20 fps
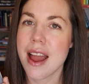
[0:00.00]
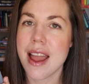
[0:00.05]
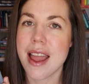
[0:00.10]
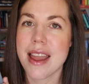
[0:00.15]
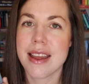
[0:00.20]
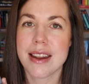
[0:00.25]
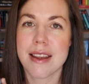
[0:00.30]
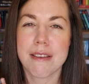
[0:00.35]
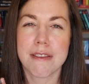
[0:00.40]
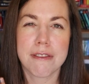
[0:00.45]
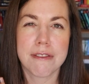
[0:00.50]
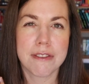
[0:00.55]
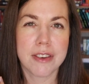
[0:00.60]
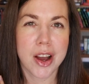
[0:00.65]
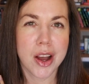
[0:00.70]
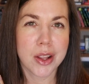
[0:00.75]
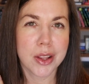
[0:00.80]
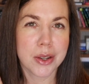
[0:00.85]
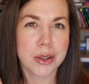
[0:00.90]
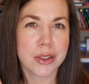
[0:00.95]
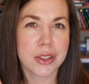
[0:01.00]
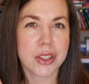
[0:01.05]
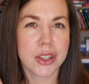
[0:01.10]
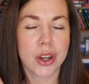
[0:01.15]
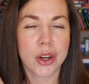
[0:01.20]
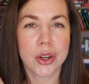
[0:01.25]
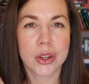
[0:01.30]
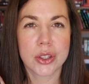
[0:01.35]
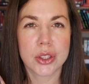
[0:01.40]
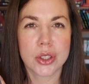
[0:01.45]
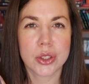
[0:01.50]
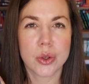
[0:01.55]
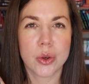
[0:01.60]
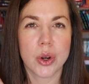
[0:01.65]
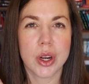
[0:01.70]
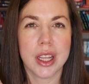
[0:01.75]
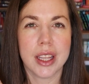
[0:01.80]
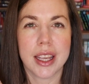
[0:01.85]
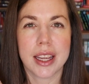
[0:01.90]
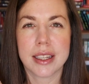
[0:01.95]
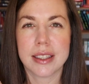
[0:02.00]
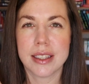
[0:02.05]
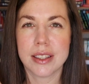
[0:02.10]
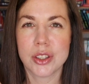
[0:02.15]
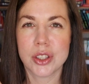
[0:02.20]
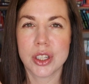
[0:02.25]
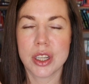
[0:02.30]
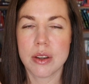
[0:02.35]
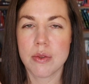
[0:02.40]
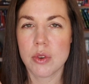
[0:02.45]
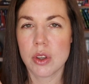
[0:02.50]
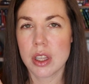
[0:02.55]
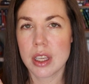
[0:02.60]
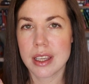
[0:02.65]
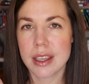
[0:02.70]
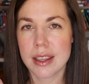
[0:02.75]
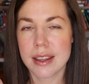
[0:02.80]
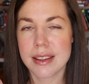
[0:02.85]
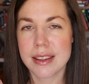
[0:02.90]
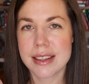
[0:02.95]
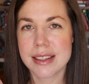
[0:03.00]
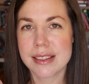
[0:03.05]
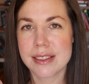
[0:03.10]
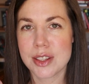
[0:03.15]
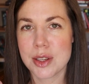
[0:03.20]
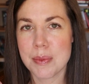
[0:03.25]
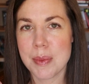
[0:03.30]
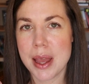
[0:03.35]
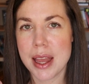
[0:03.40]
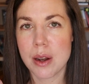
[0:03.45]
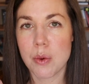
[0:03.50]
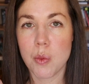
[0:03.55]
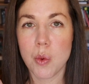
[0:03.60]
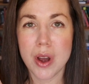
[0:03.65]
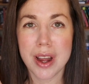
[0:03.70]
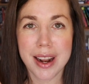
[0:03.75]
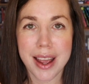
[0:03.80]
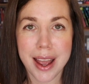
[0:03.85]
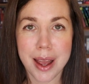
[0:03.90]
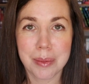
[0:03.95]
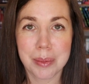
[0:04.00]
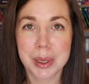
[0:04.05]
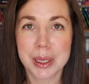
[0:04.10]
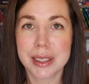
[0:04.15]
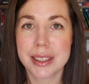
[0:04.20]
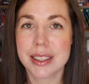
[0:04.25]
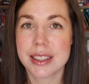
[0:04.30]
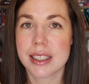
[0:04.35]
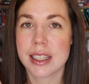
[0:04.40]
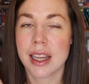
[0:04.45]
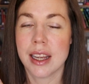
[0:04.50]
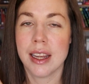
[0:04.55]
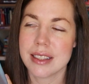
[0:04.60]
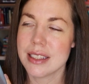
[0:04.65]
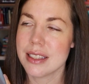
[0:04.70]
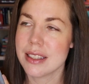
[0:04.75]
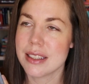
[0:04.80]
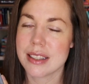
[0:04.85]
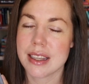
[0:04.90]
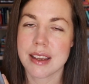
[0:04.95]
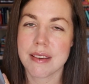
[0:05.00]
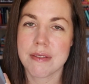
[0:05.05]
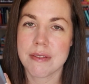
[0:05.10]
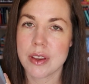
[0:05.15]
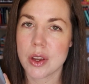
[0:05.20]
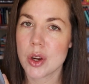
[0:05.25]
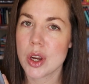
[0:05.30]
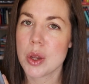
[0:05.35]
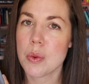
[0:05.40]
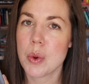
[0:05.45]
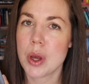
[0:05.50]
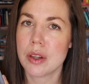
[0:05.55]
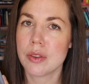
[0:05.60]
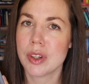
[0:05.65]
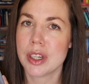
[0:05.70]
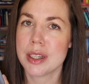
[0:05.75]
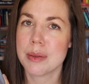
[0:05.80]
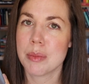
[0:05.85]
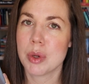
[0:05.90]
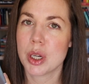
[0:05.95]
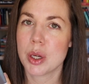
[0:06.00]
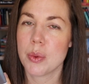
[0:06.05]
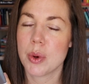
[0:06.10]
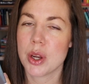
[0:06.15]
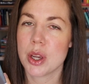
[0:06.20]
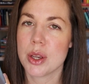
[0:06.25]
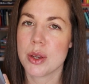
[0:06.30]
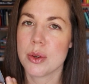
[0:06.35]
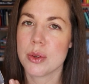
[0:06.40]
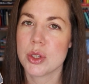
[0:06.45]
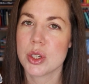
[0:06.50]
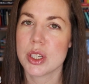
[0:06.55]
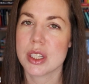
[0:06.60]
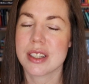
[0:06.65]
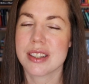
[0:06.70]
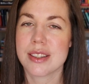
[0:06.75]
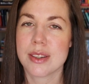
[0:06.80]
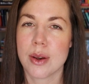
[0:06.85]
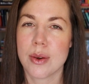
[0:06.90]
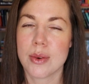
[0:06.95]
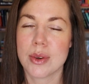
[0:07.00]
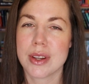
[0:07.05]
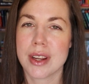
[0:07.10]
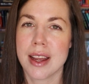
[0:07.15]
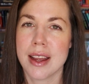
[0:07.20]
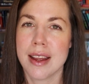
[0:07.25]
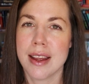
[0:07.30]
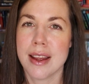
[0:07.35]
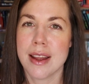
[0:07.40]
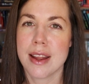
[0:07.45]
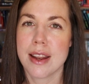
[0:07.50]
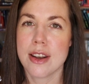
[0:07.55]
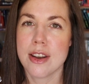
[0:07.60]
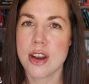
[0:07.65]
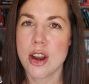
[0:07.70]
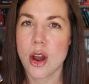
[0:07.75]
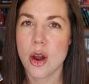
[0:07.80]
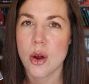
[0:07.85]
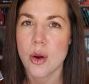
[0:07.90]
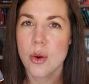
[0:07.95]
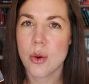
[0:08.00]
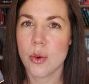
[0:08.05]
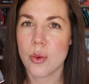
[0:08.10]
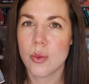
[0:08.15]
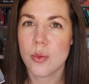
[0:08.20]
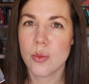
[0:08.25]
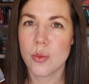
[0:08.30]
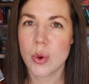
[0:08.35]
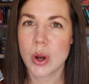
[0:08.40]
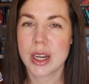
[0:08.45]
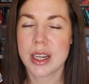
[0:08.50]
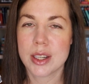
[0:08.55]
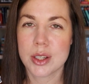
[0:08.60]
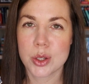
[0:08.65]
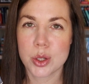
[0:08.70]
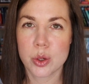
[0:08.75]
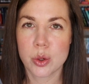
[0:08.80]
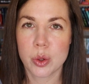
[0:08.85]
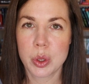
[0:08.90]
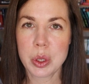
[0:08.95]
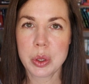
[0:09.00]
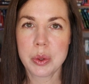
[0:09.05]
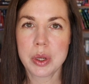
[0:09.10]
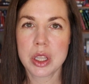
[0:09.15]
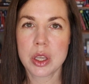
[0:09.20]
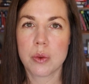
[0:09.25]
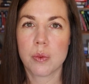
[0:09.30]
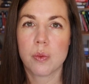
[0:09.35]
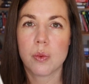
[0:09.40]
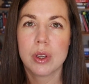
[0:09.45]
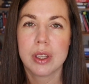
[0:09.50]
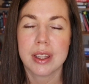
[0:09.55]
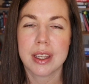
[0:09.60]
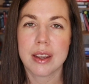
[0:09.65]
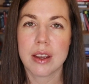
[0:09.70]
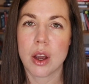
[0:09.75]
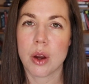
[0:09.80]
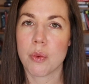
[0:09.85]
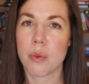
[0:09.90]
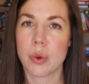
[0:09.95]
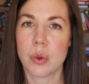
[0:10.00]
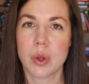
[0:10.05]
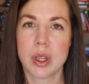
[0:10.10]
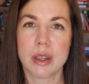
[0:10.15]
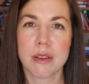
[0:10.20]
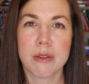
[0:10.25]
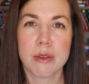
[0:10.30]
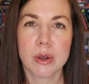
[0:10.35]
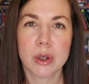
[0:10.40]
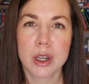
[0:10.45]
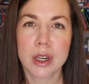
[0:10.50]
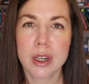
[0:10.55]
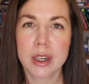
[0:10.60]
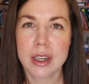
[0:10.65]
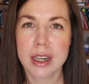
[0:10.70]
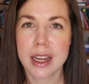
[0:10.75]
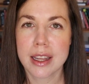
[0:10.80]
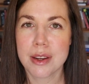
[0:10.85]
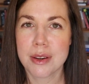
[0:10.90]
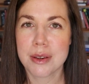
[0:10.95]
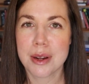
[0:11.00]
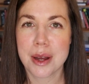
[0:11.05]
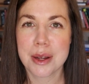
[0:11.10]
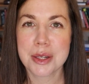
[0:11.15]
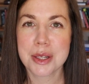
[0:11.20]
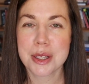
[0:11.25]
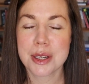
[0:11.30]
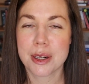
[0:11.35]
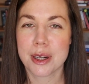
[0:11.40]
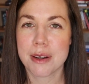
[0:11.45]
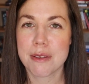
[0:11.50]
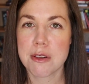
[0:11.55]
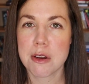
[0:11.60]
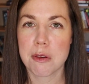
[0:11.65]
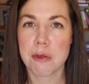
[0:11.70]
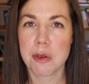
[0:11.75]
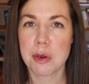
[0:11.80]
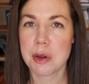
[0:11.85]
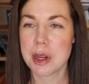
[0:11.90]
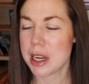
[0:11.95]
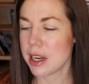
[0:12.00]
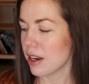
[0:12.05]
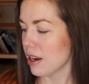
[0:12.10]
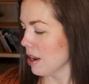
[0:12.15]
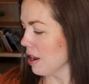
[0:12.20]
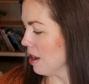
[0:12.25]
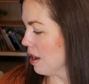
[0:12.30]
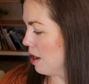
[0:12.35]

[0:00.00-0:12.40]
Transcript: And it follows her story, like, did she really kill these two men? What happened? This is a very well-written book where you just don't know what is true, and you really are rooting for her, and you're not sure if you're rooting